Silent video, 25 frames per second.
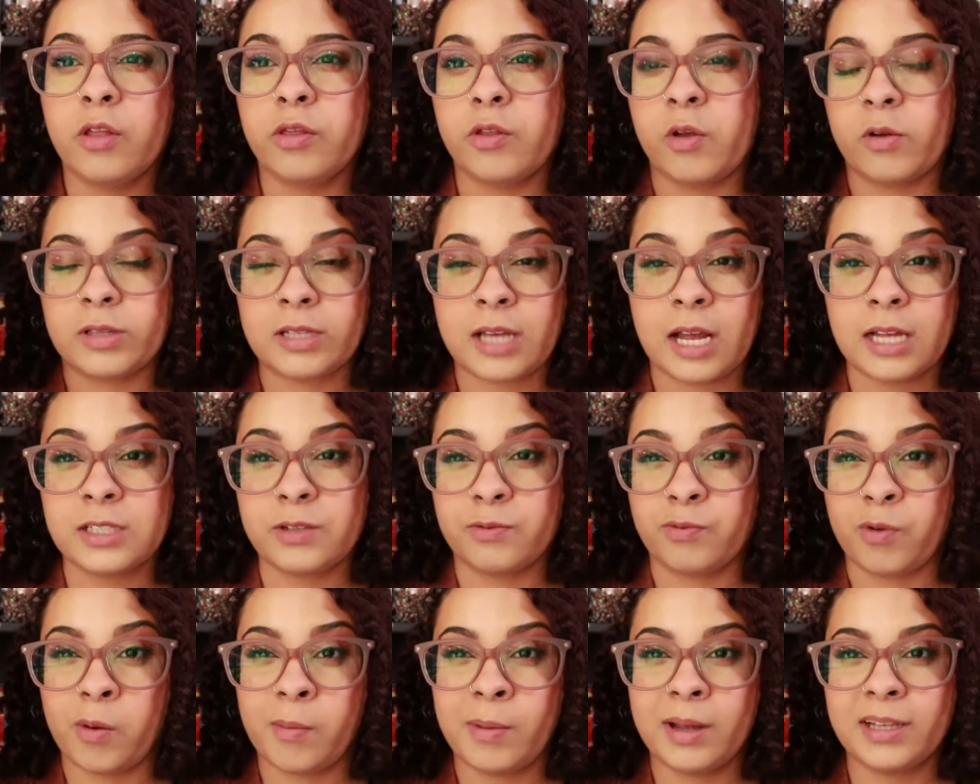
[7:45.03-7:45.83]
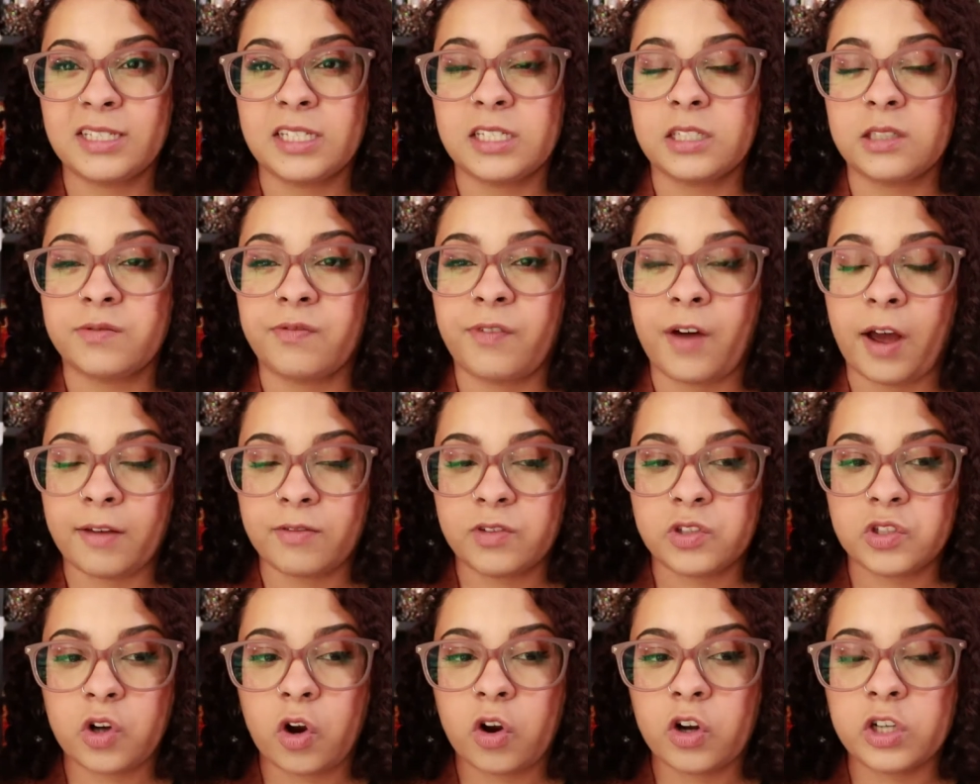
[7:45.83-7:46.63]
those kinds of romances
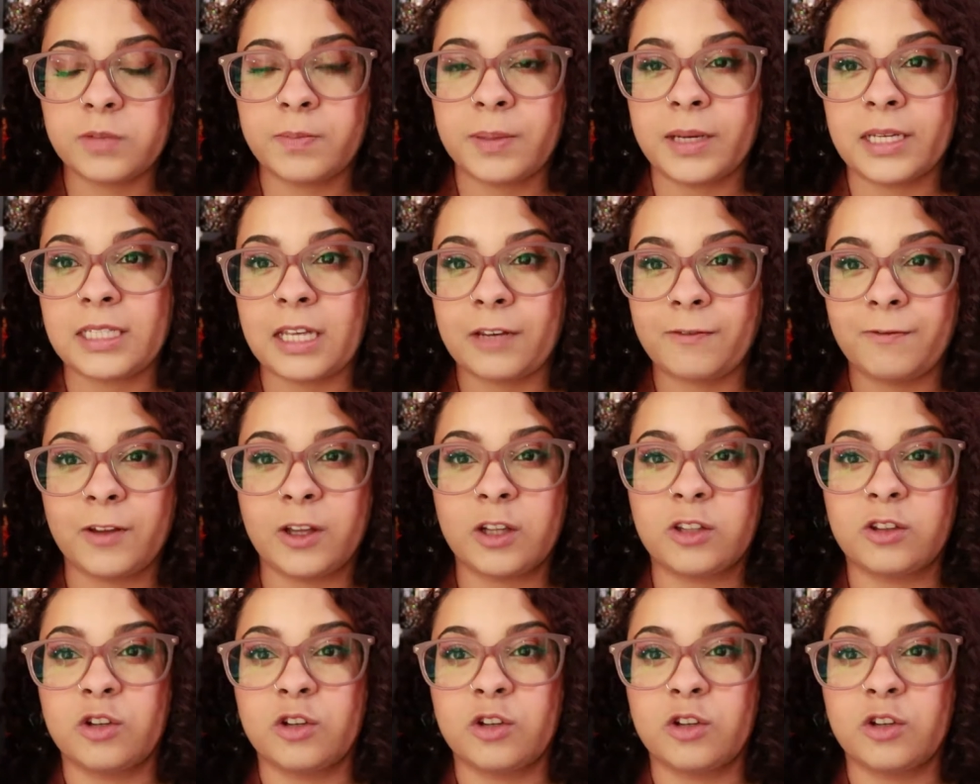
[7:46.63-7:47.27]
five stars because I feel